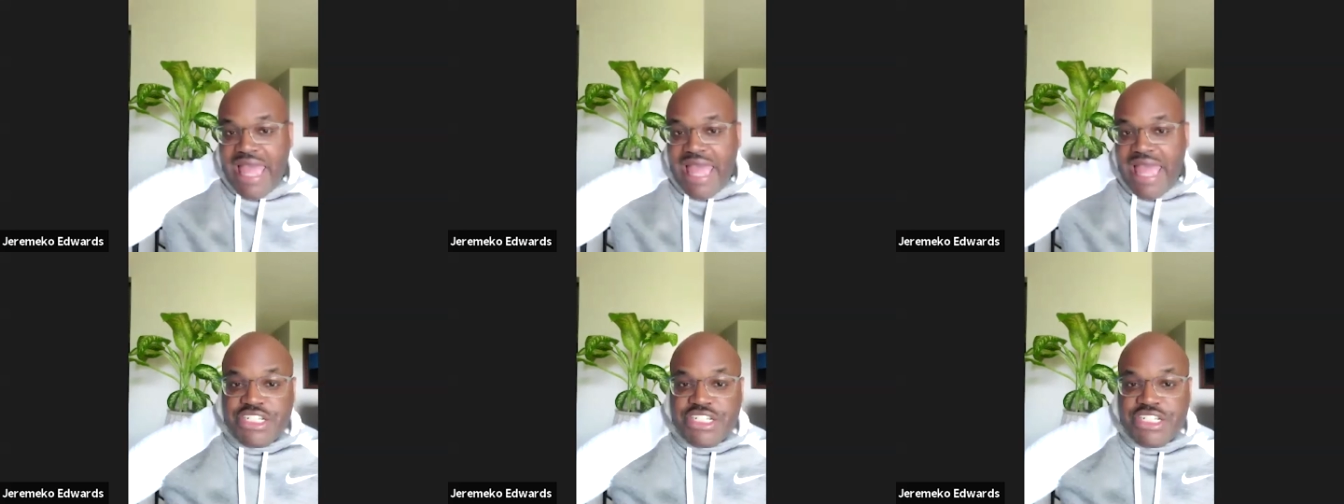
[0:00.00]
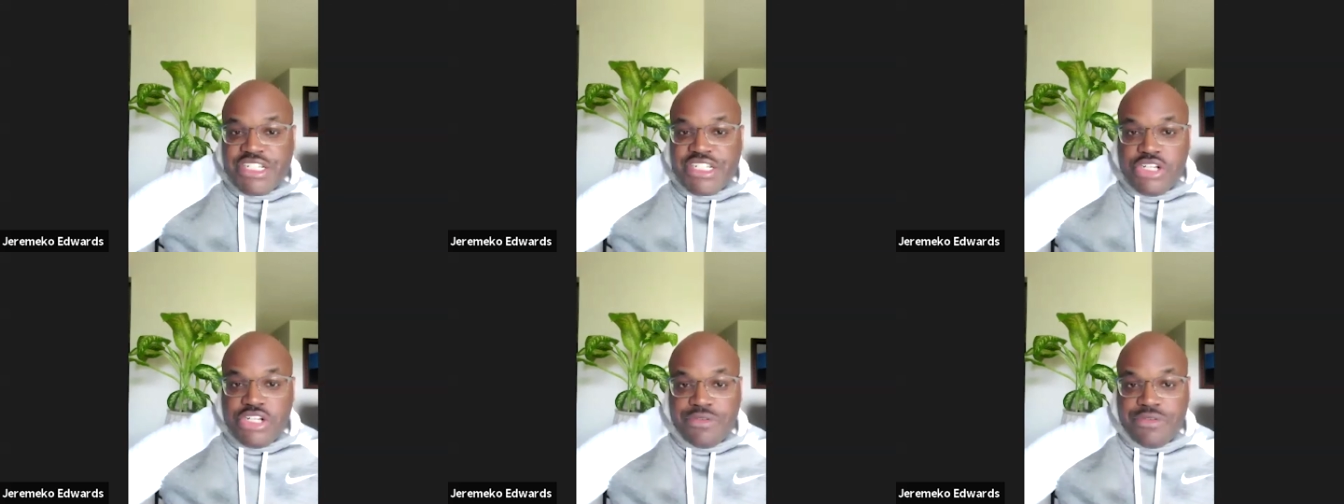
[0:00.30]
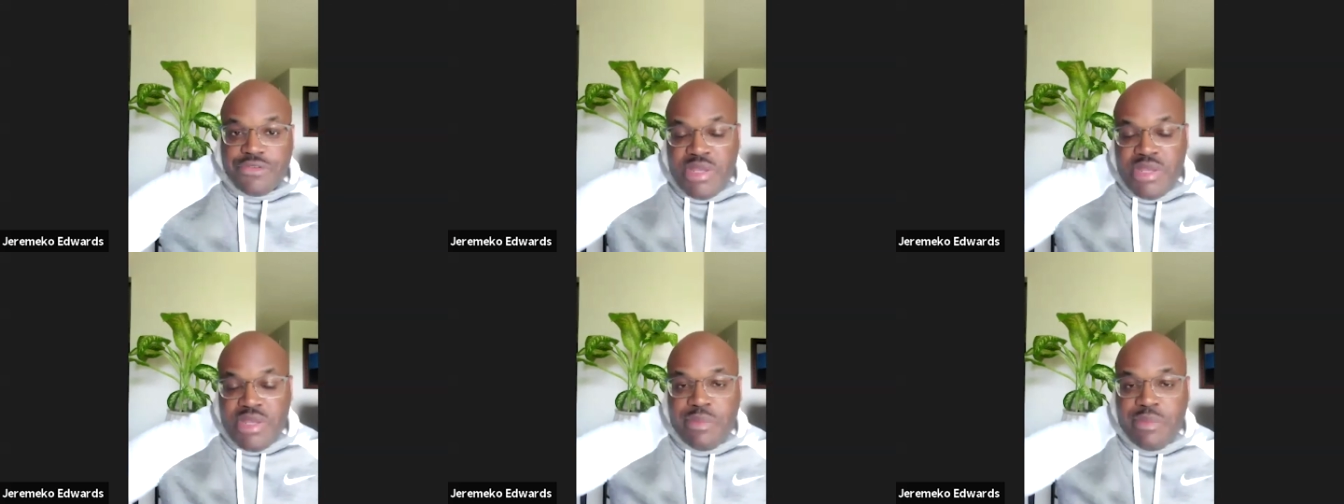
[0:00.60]
from
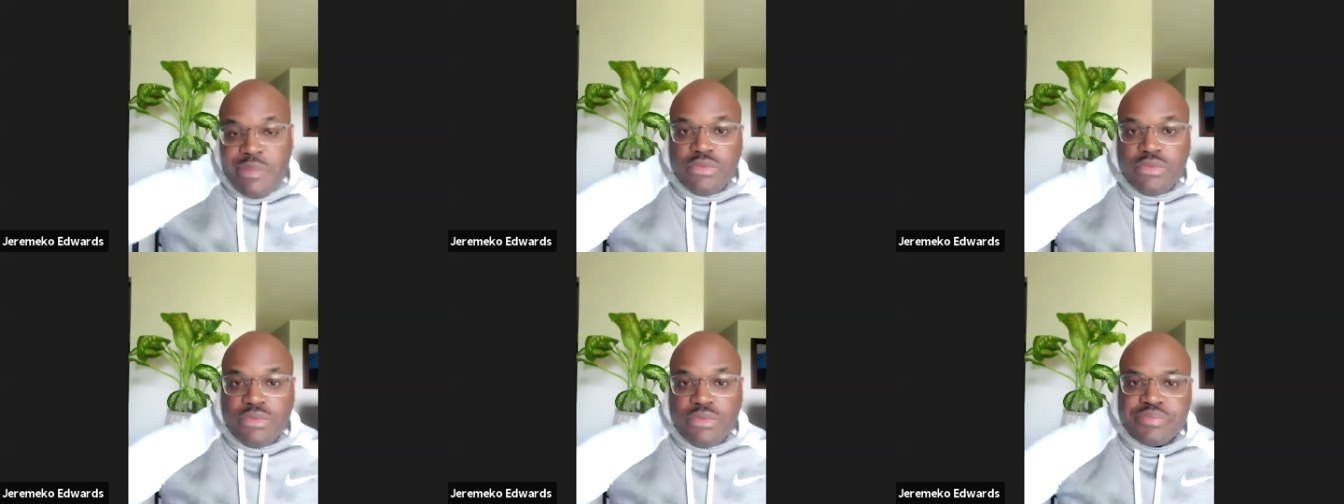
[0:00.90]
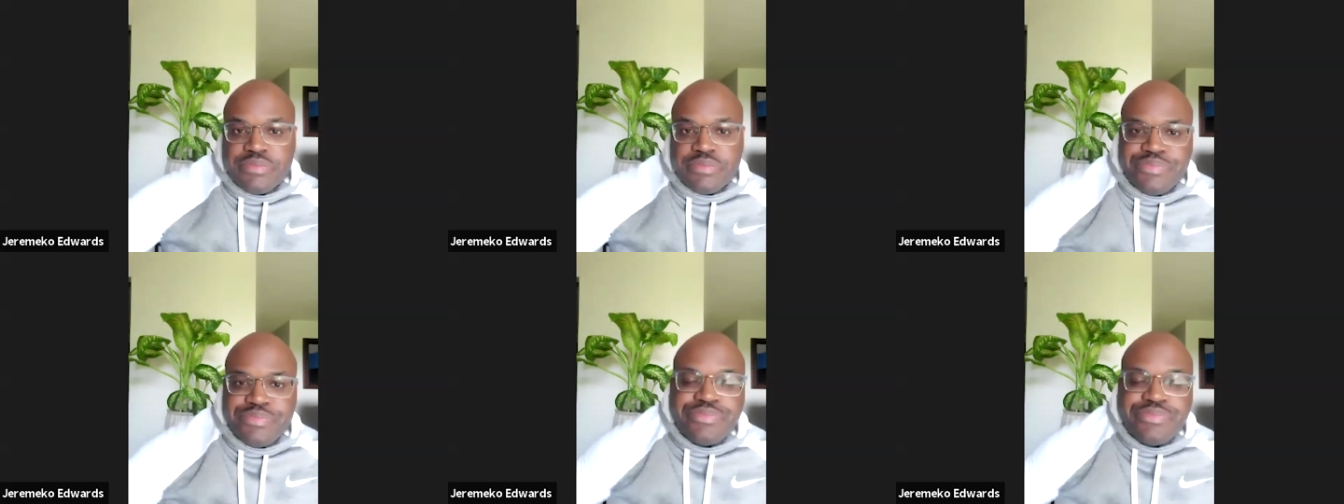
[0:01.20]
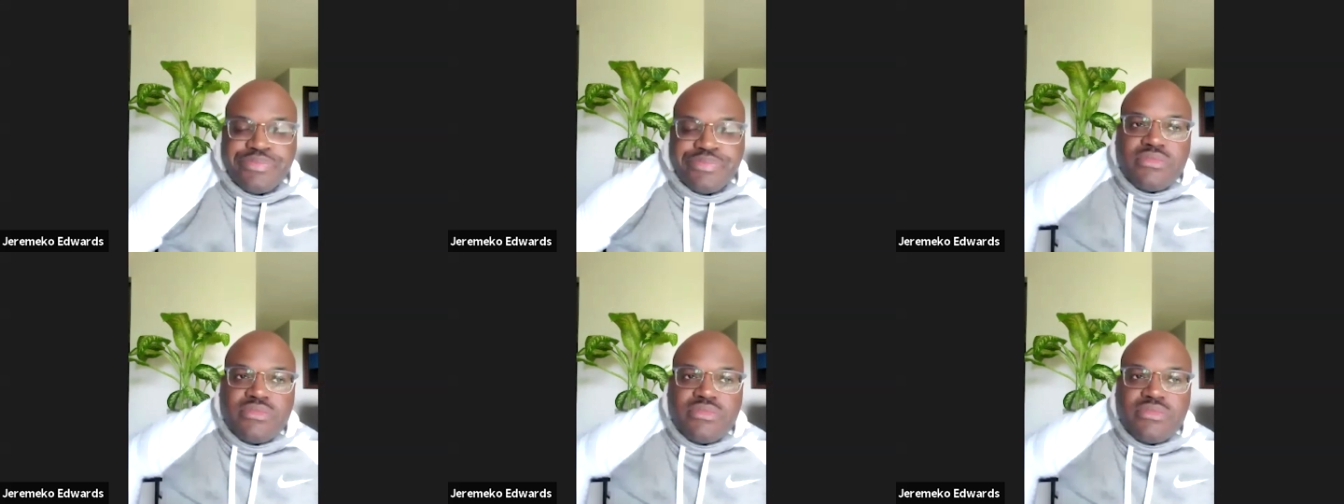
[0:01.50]
people,
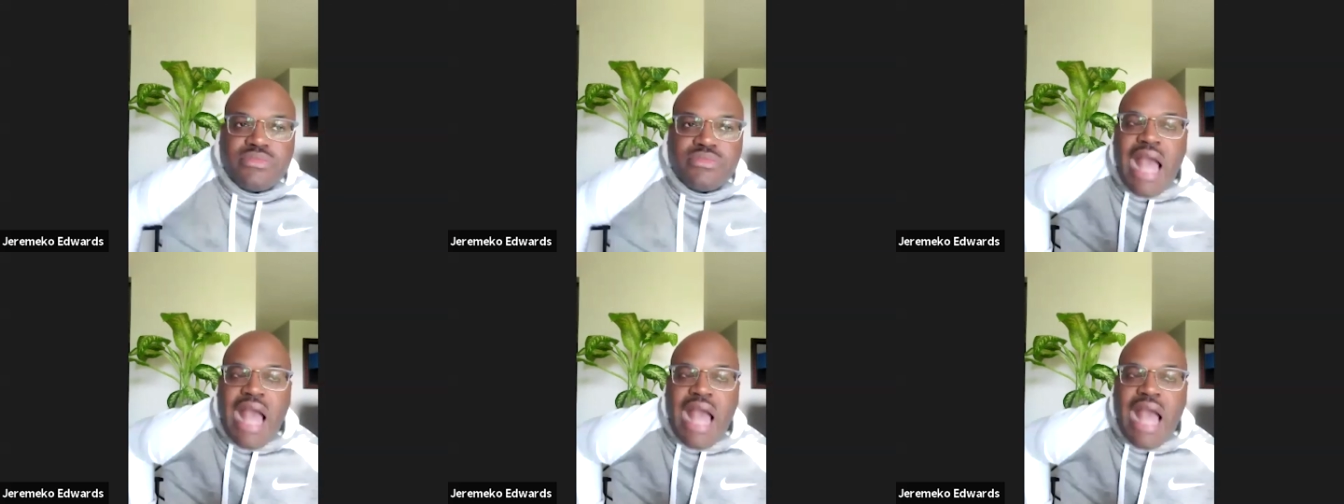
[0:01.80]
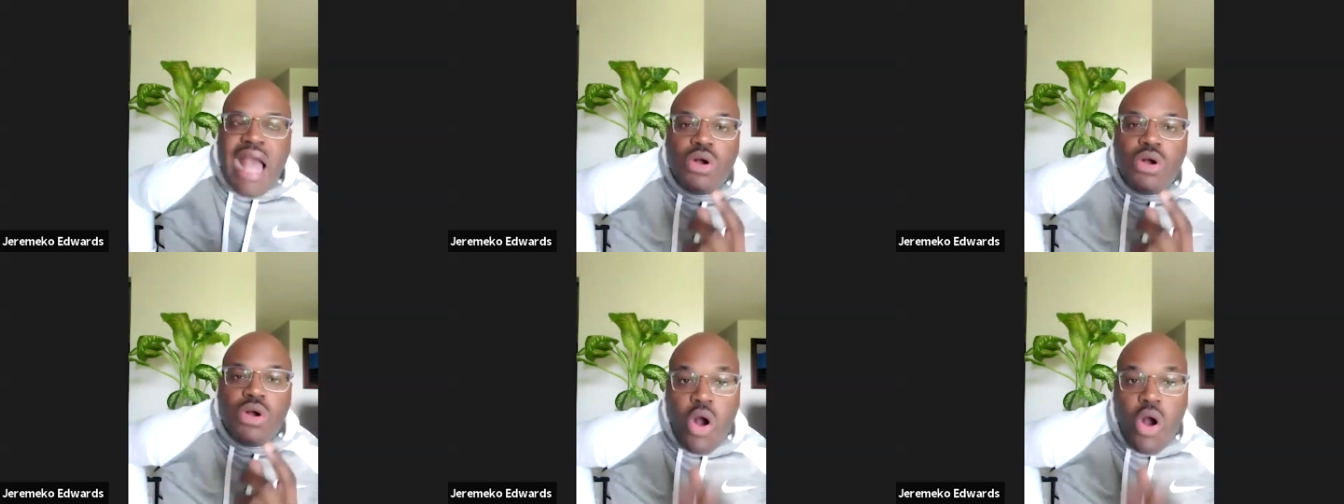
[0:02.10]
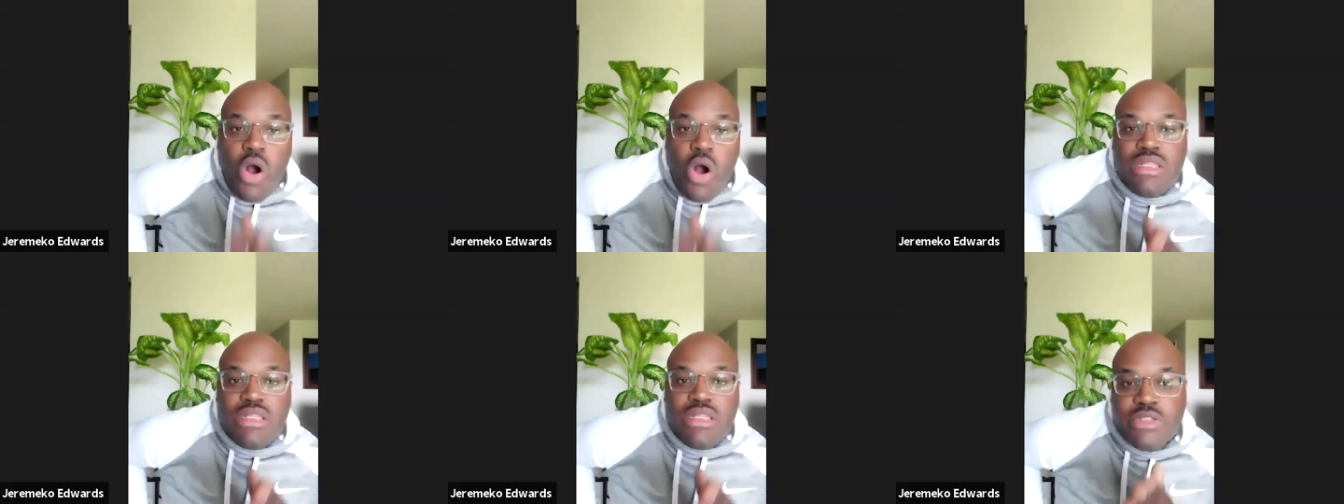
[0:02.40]
I will call up
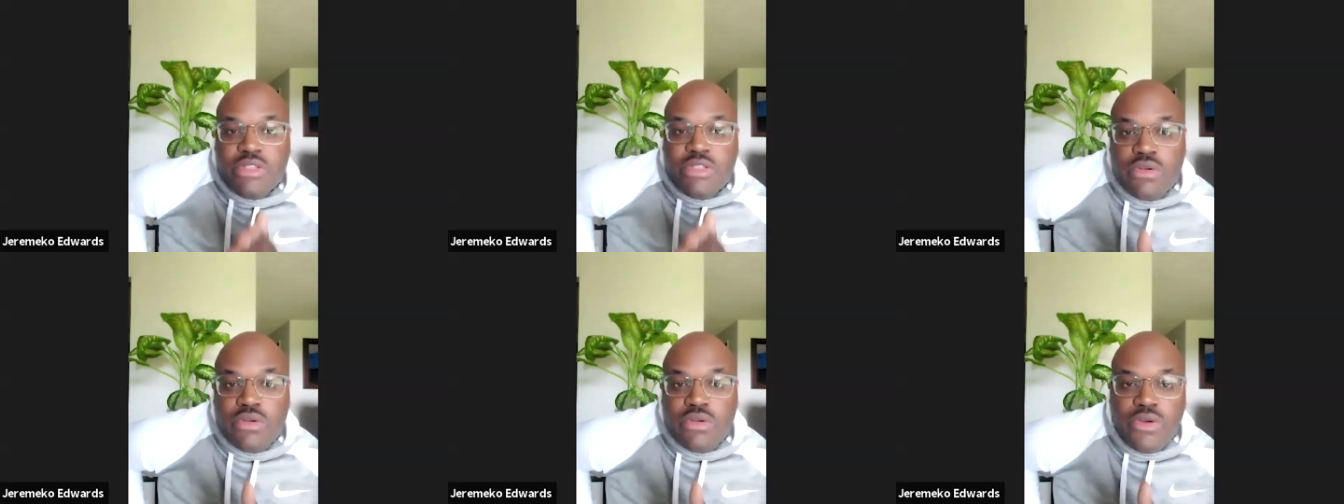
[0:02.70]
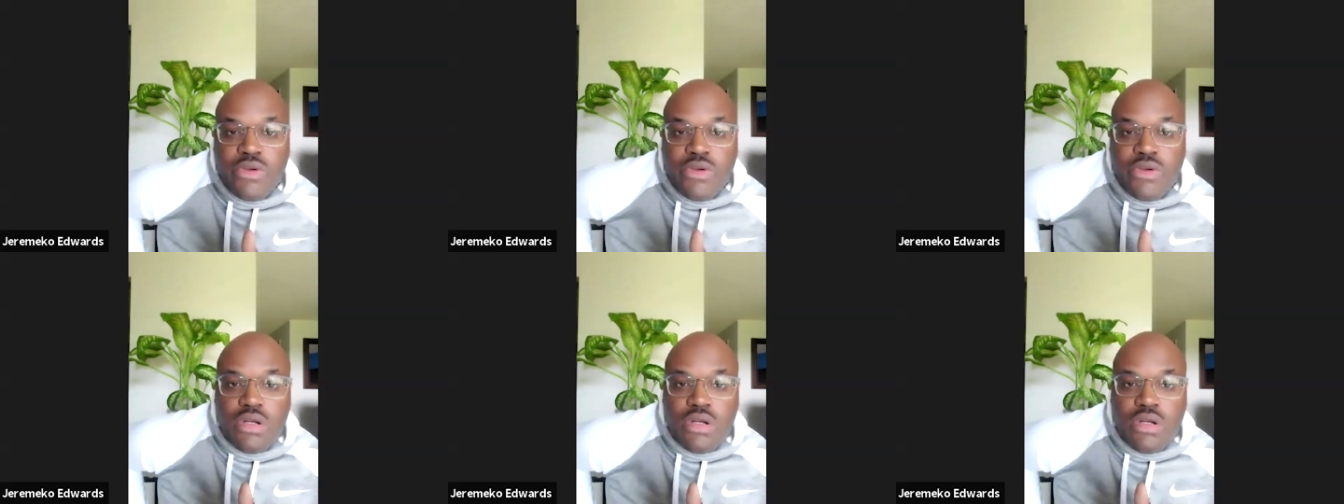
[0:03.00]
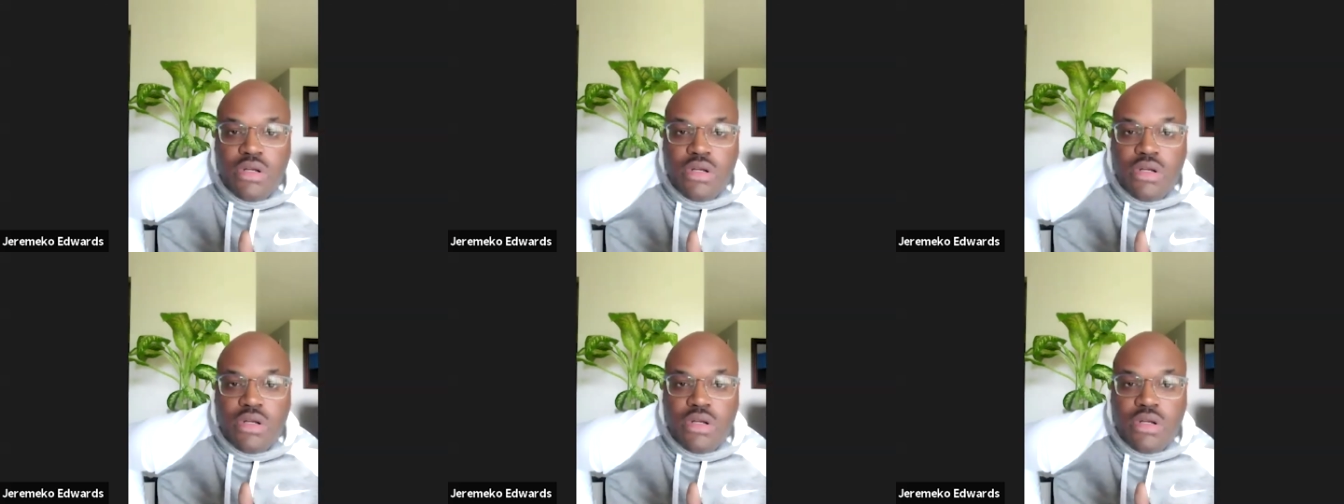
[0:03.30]
the referrals.